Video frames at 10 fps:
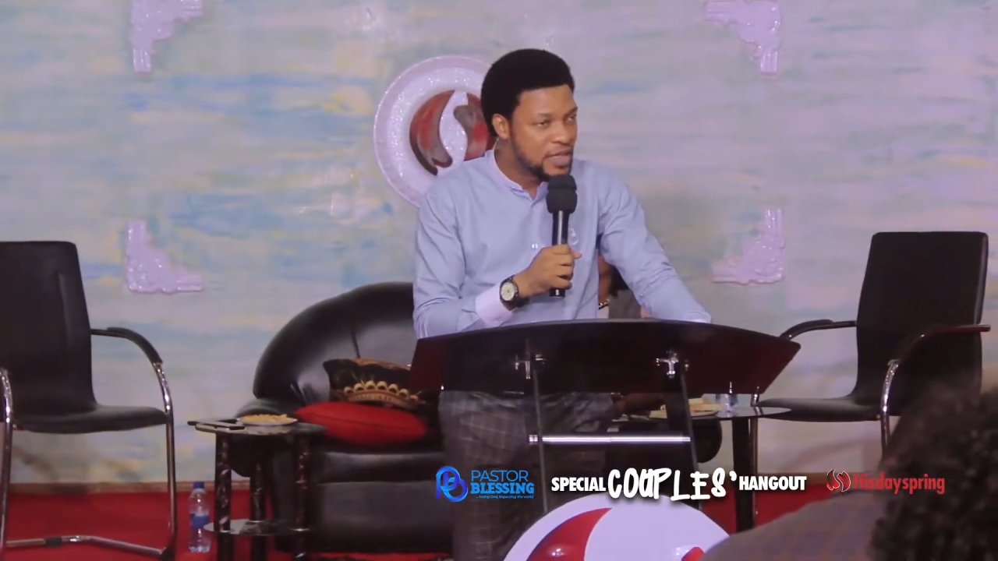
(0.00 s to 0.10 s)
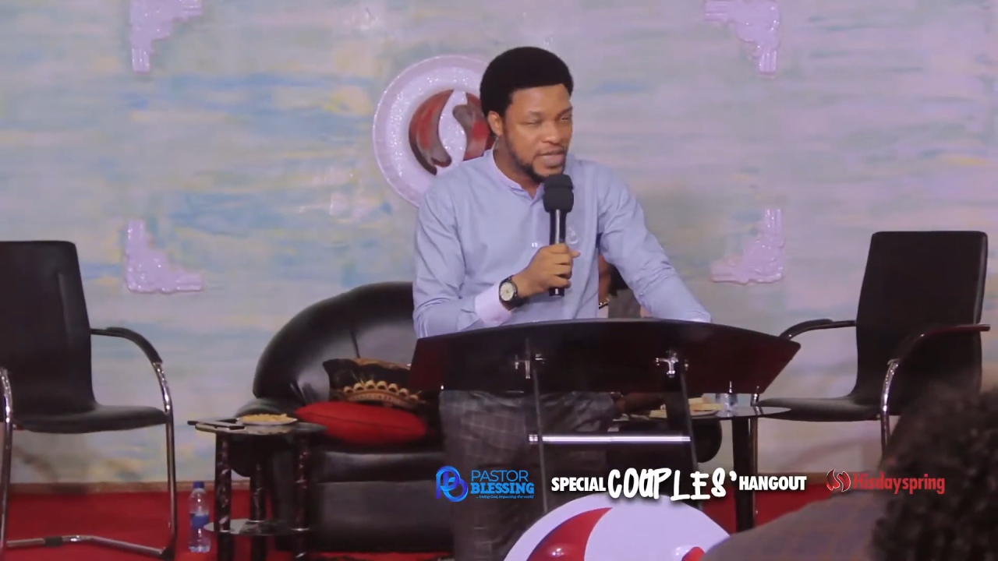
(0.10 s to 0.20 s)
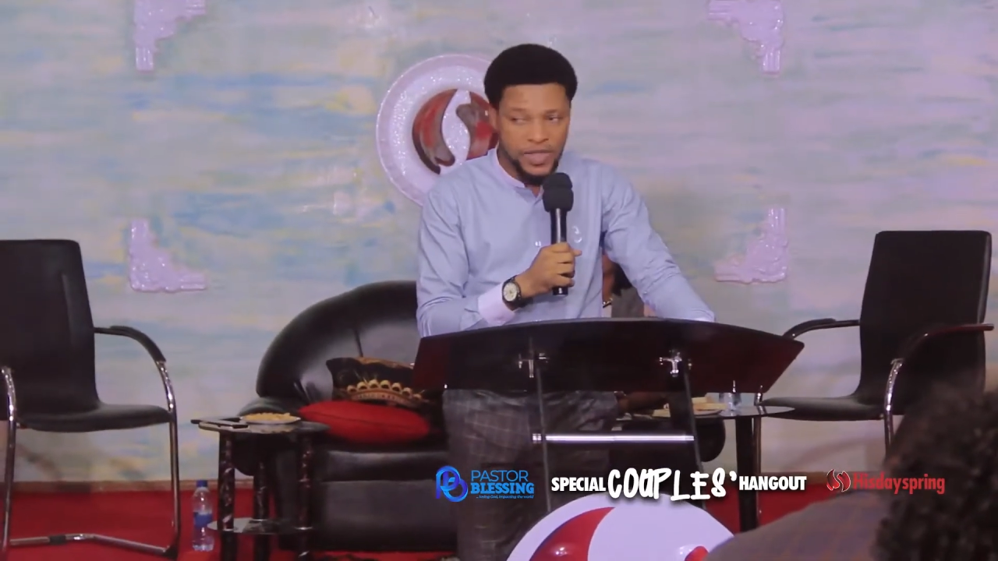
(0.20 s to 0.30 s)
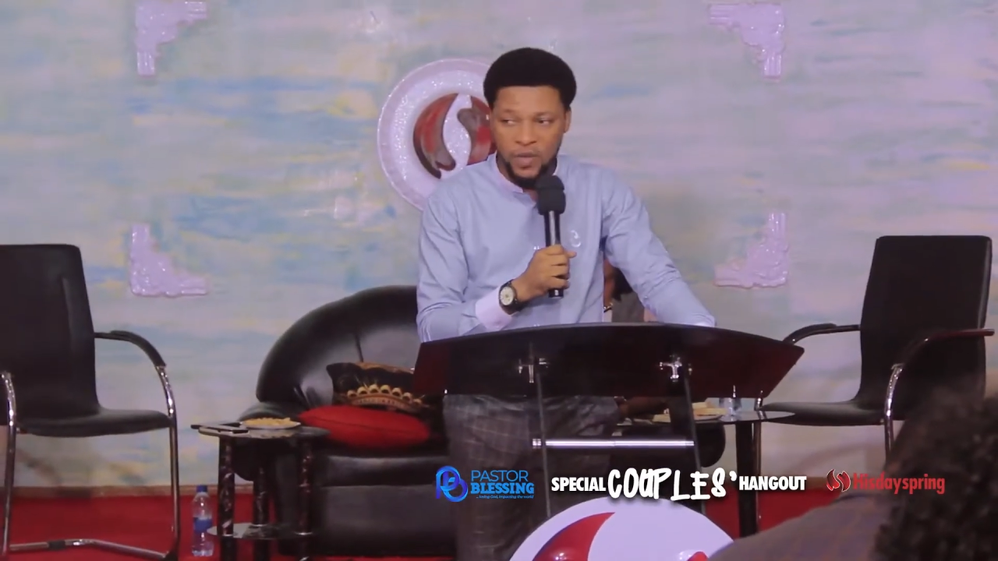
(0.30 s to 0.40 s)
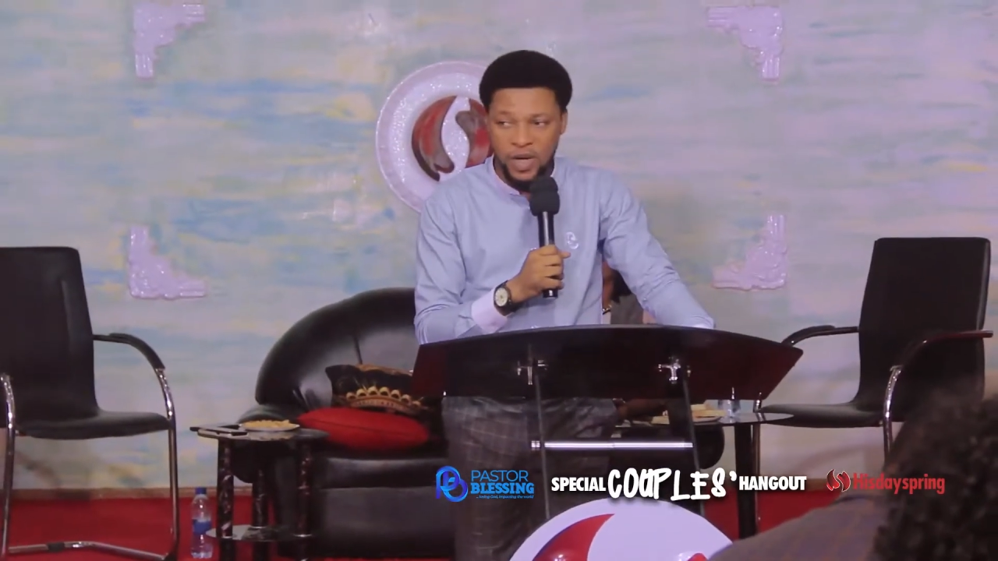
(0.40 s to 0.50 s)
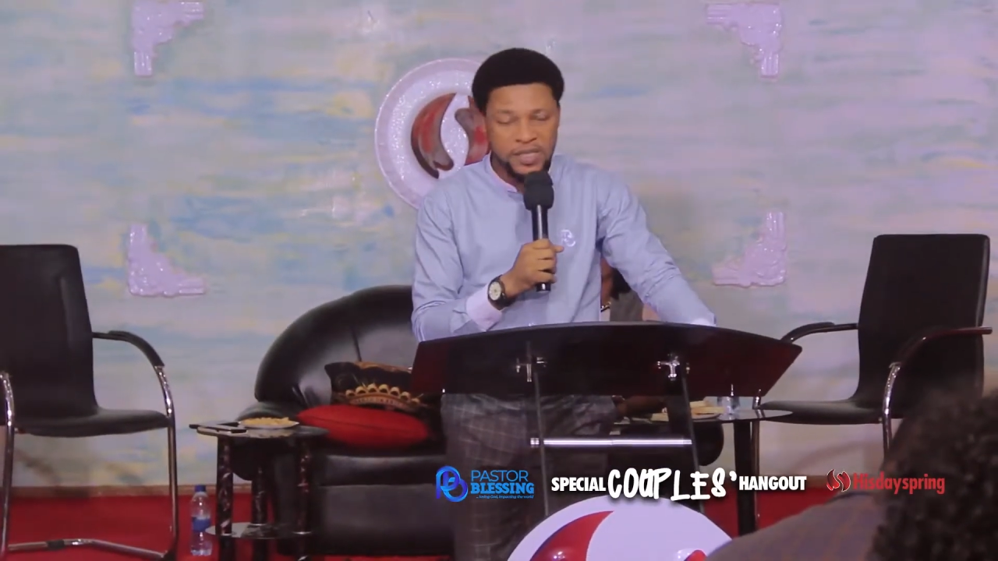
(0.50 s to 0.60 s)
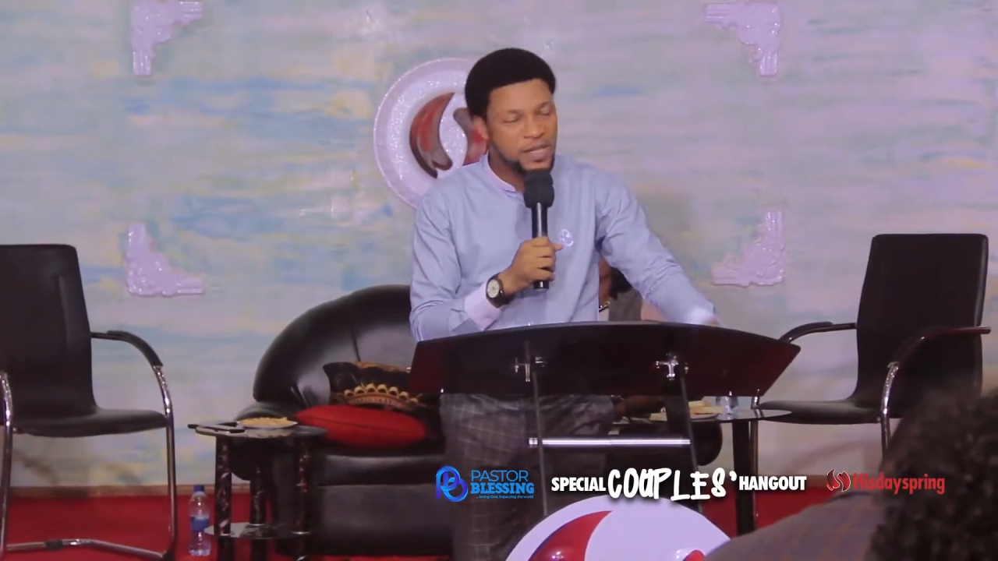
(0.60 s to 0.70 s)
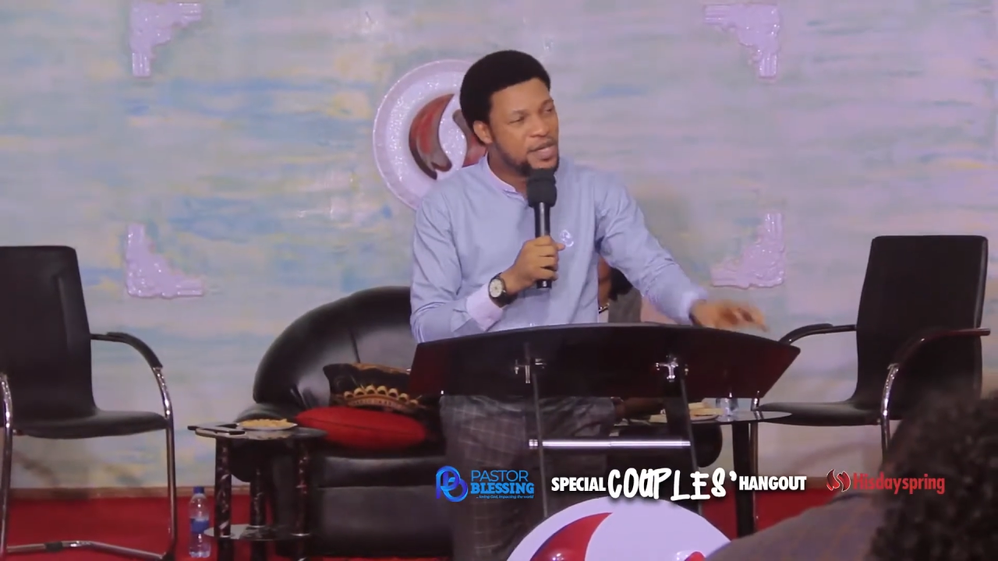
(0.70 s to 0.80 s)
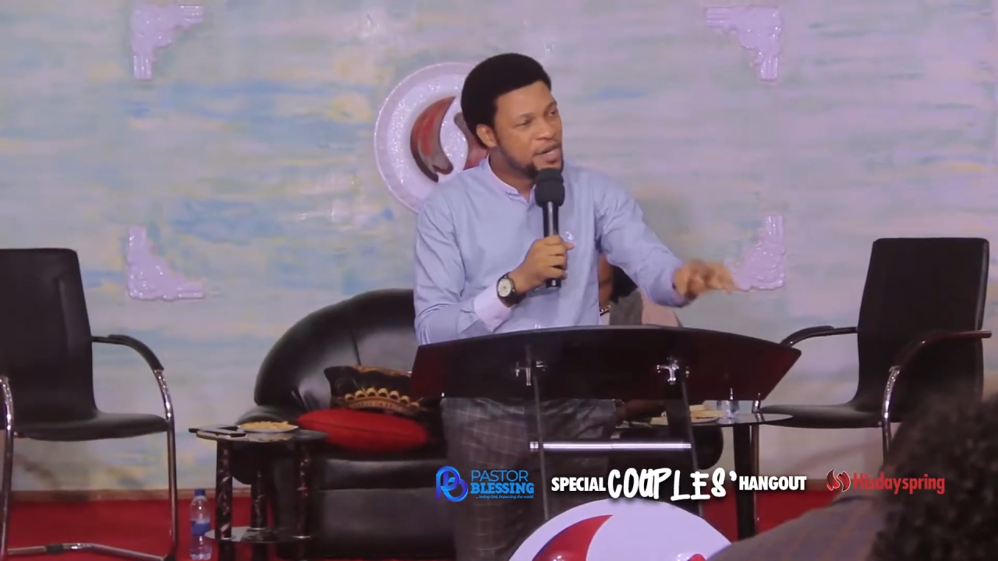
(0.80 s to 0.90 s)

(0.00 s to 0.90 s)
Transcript: is what?